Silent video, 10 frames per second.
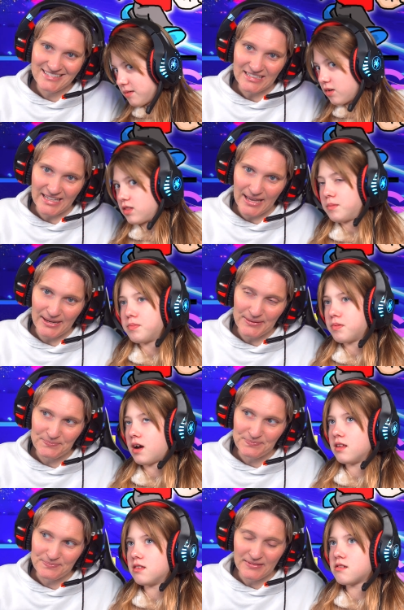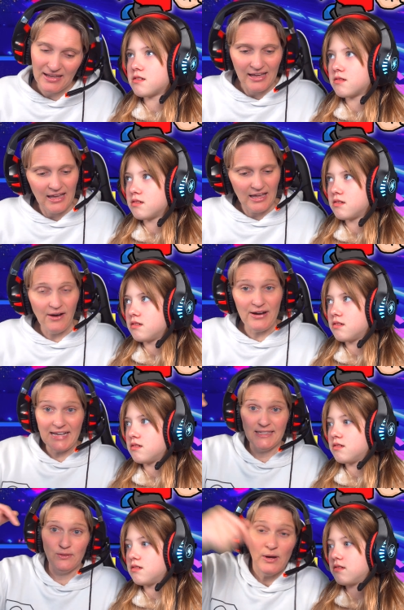Speaker 1: or the bronze. Alright
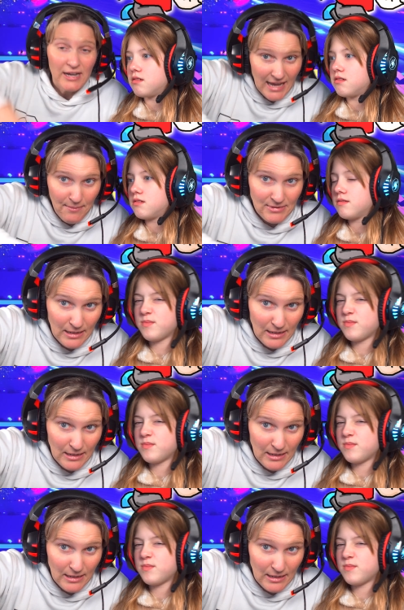guys, so comment